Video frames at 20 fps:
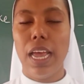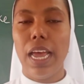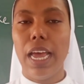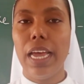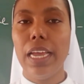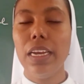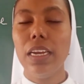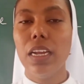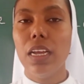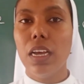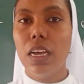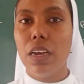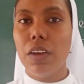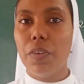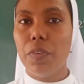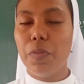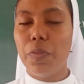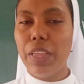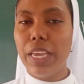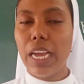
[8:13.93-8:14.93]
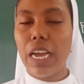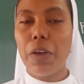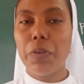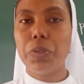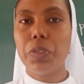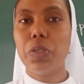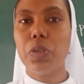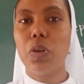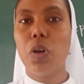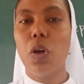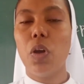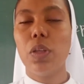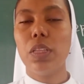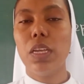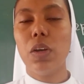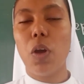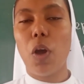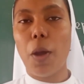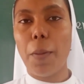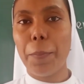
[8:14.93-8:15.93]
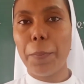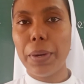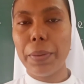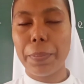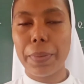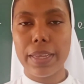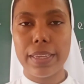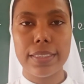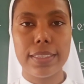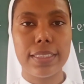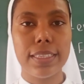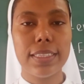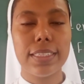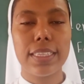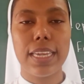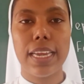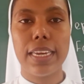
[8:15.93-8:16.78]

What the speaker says: And they have to go the open places,